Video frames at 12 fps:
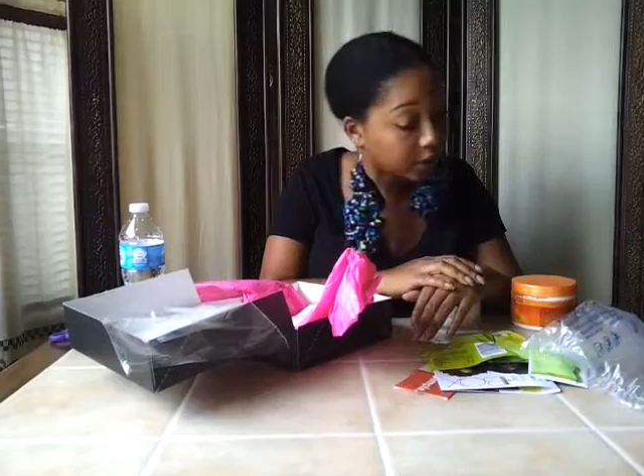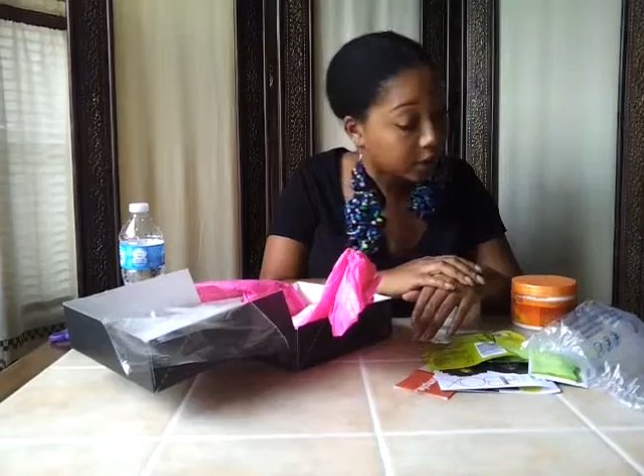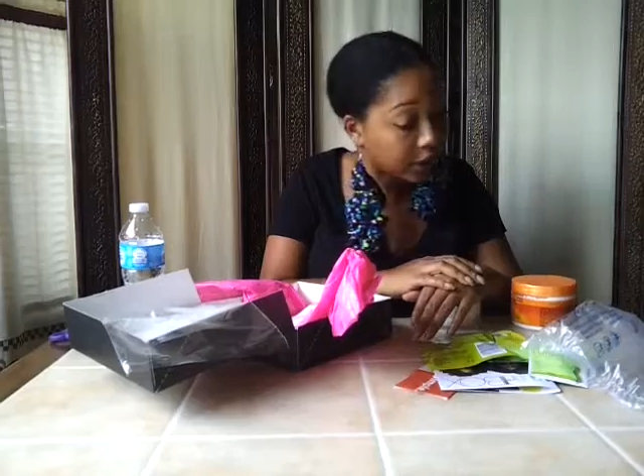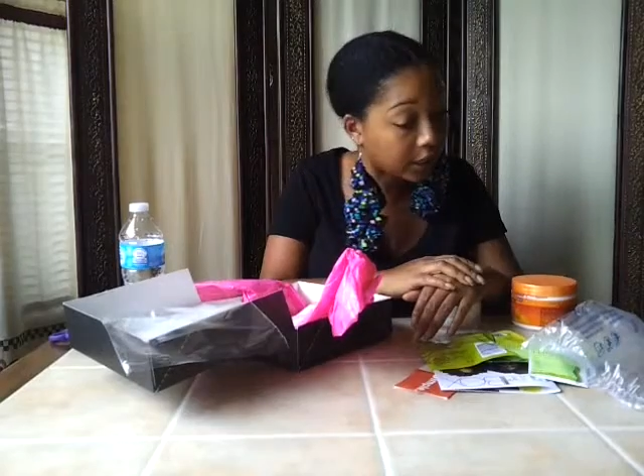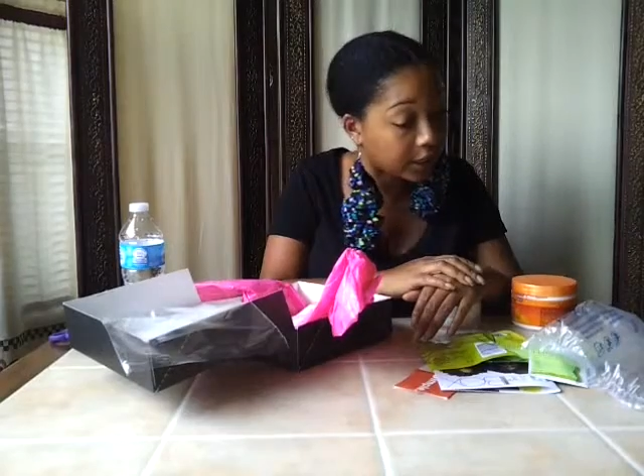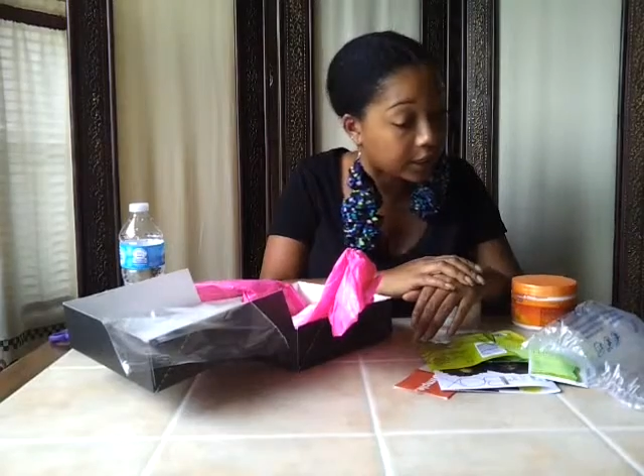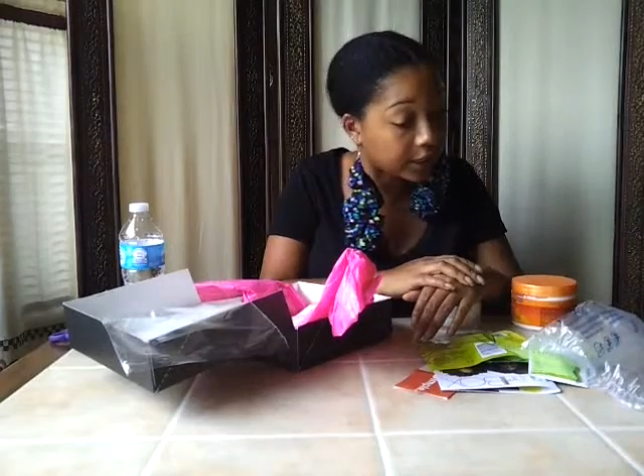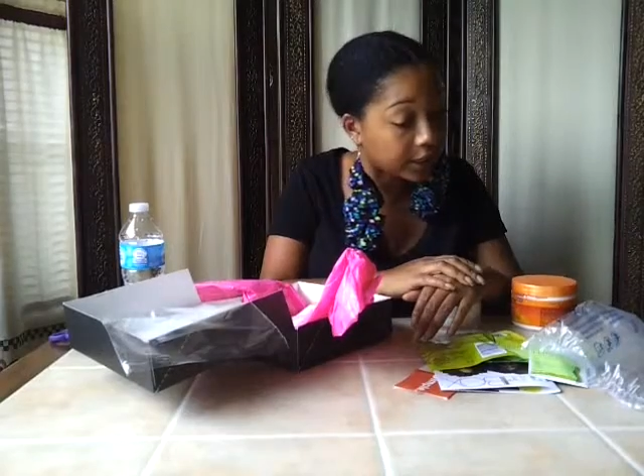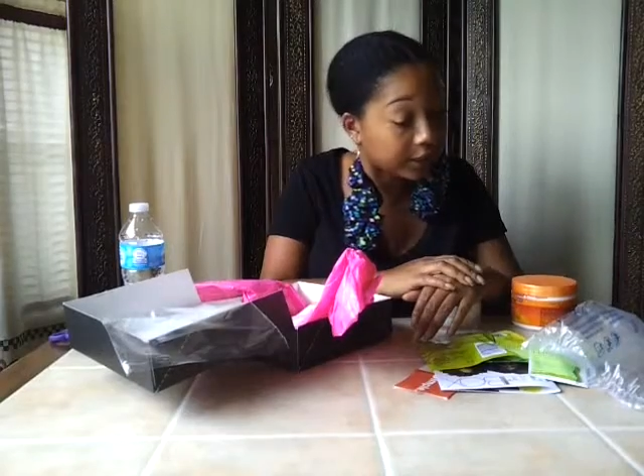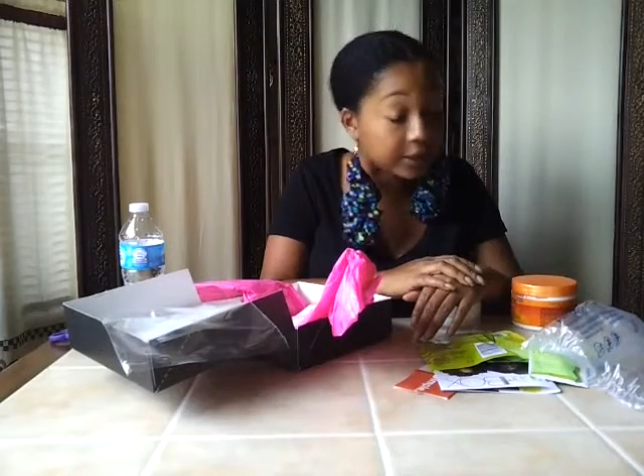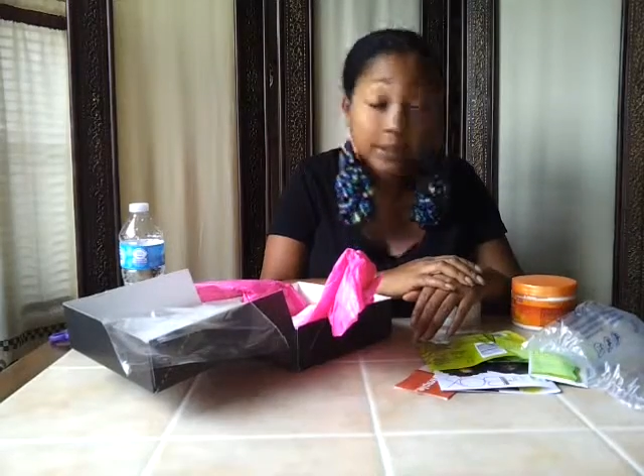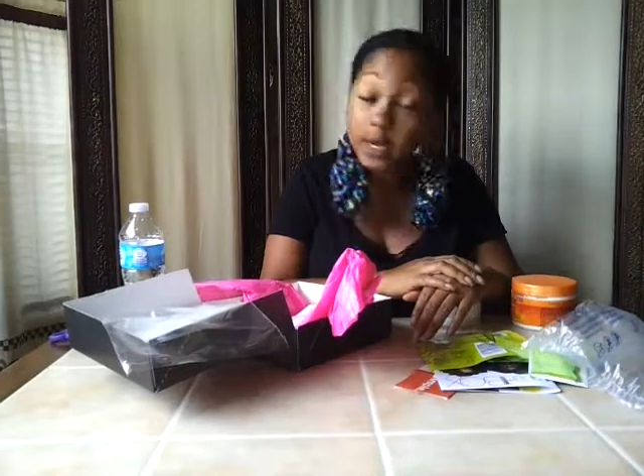
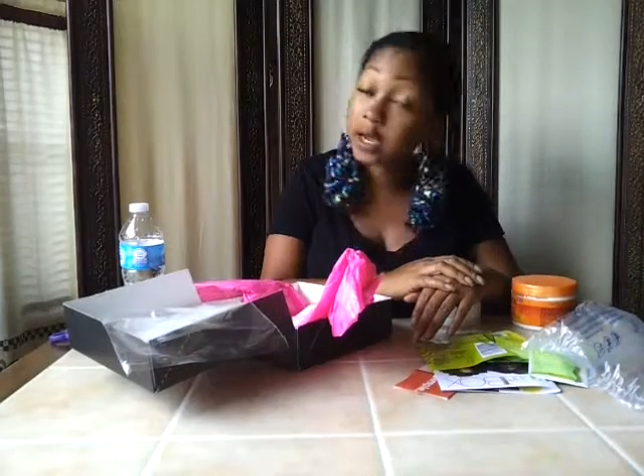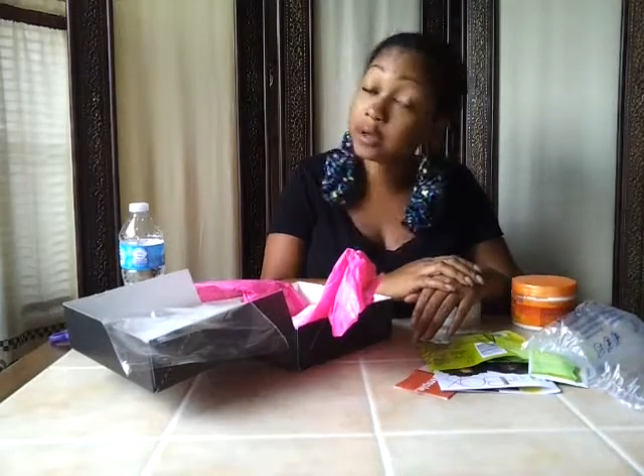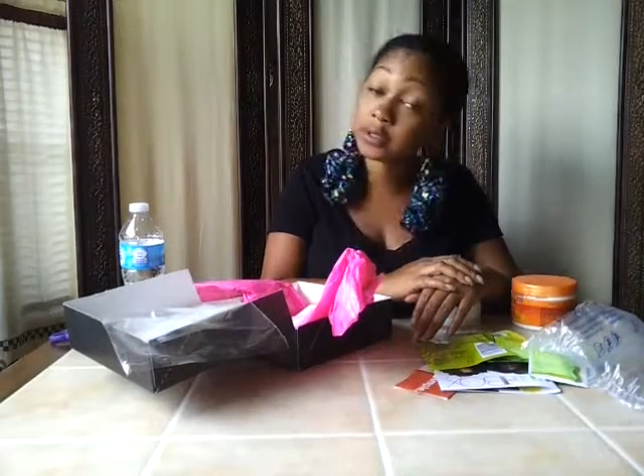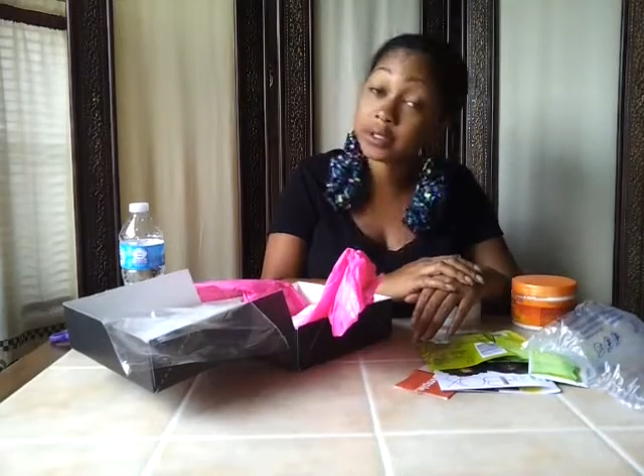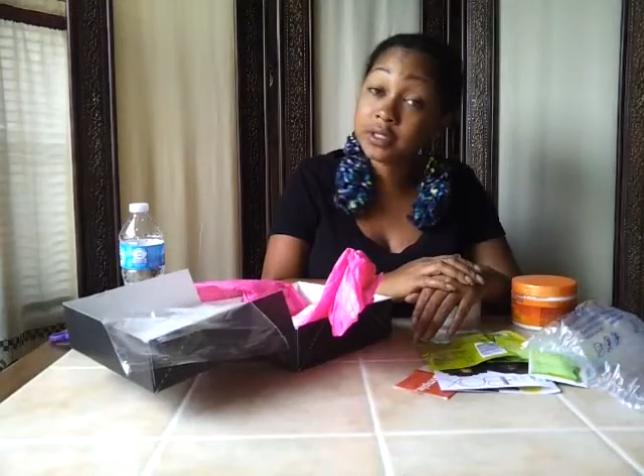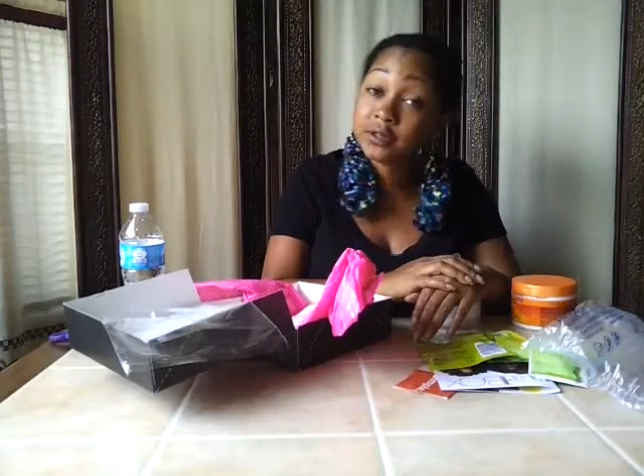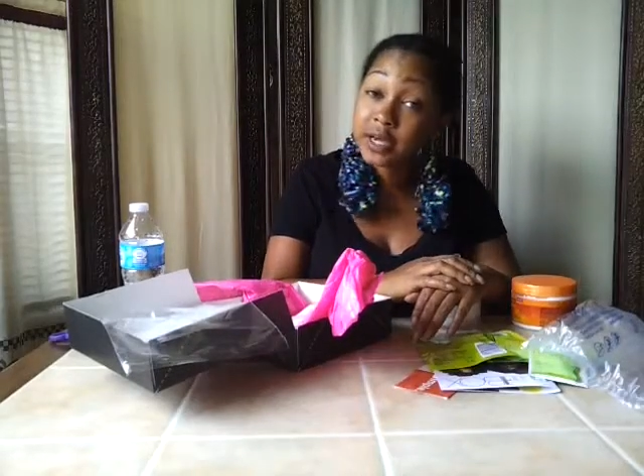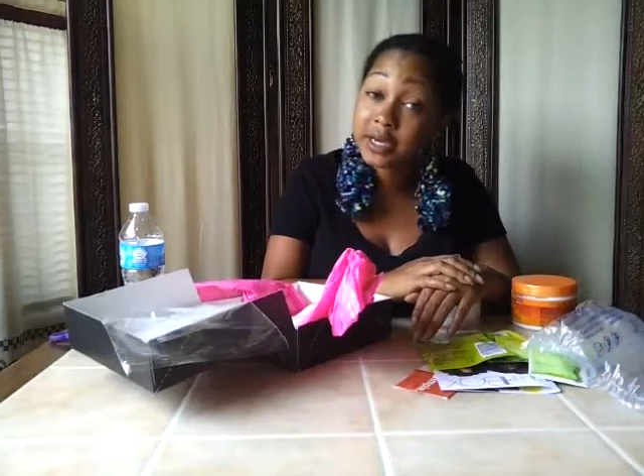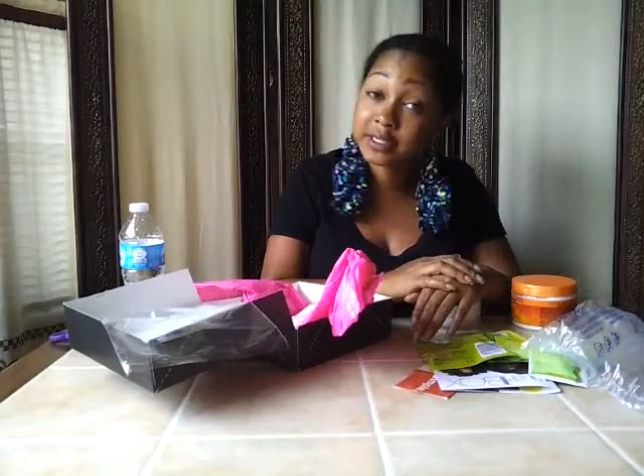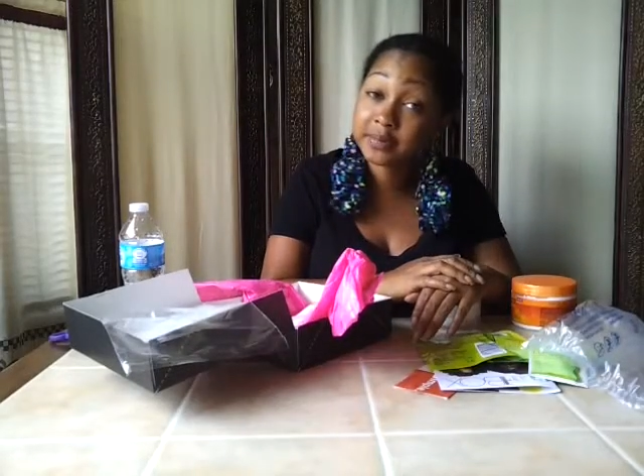And I'll see you guys